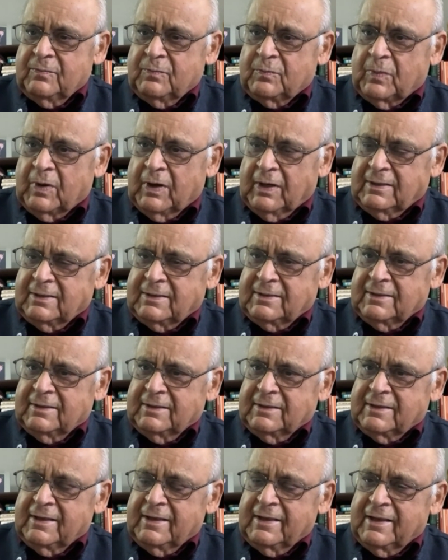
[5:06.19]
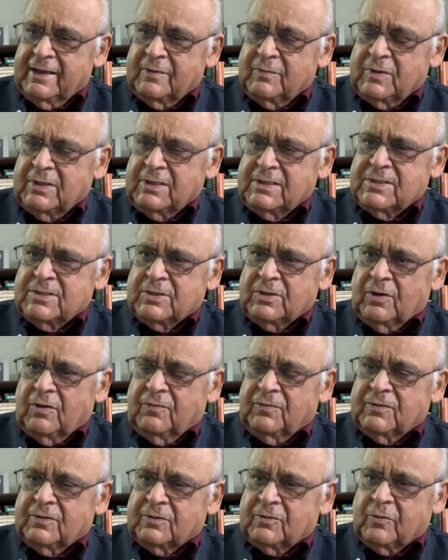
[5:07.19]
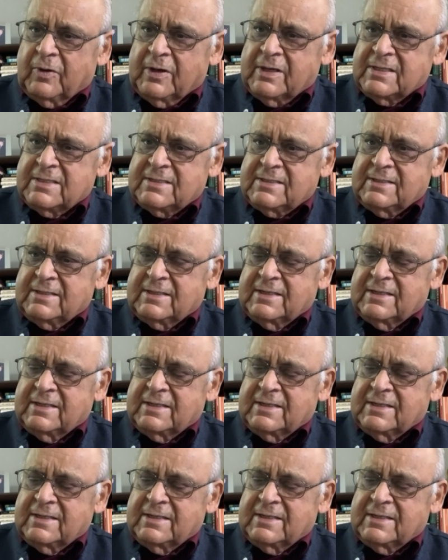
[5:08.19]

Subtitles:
but the image of the West